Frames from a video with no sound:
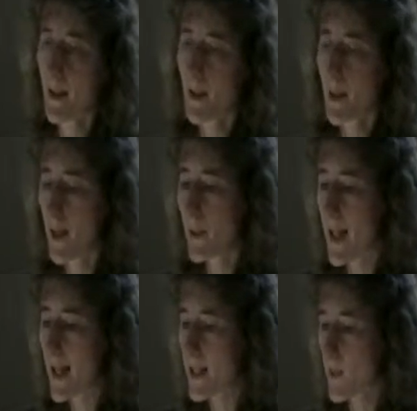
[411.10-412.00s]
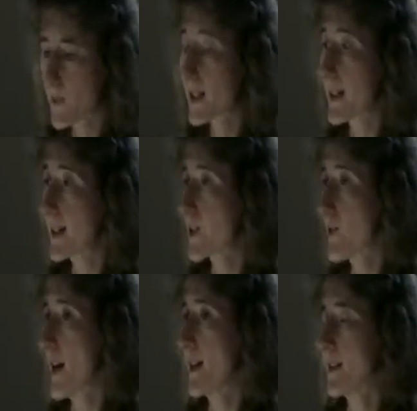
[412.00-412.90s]
Well, we asked if we could at least
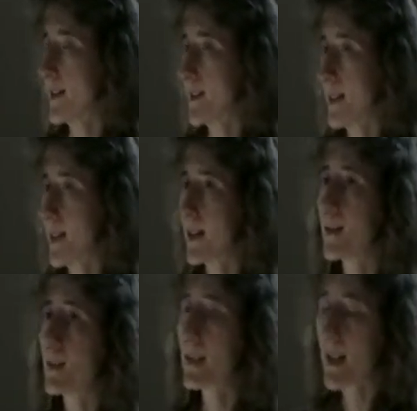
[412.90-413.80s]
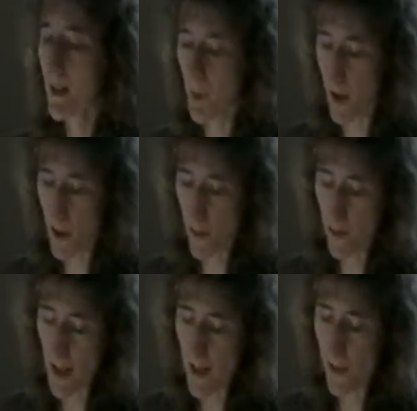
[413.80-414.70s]
try it. And in the meantime, I also
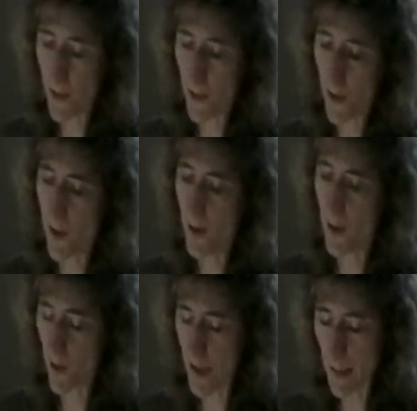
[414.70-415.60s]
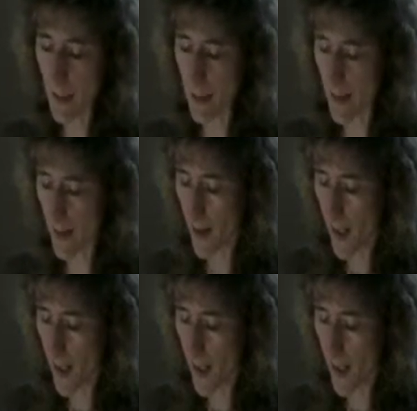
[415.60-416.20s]
started giving her supplements.